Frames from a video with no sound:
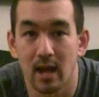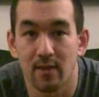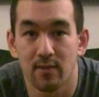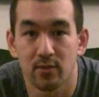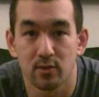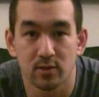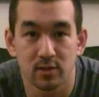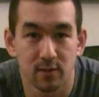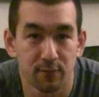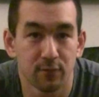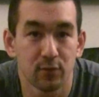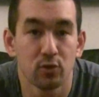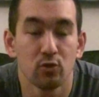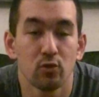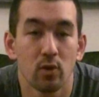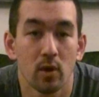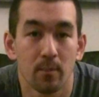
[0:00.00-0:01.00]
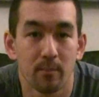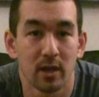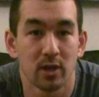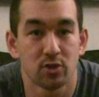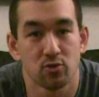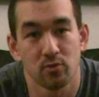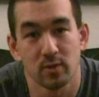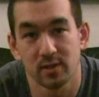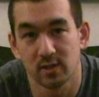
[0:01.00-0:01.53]
And there's a few
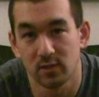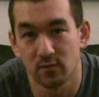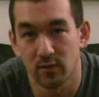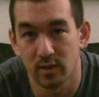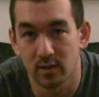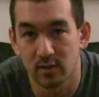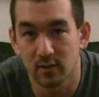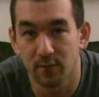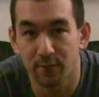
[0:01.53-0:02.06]
major reasons for this.